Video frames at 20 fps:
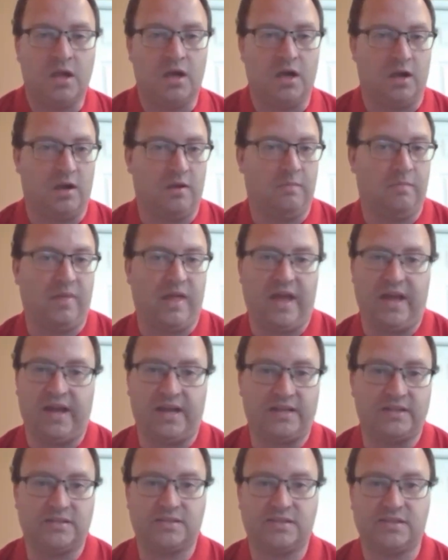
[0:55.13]

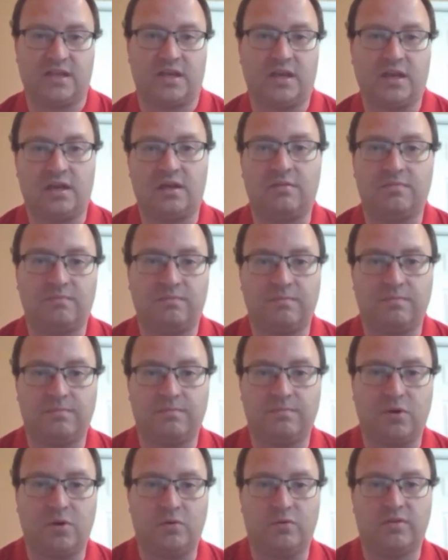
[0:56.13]
as
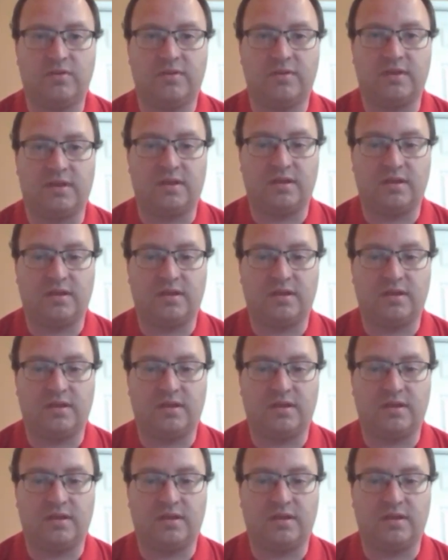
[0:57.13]
both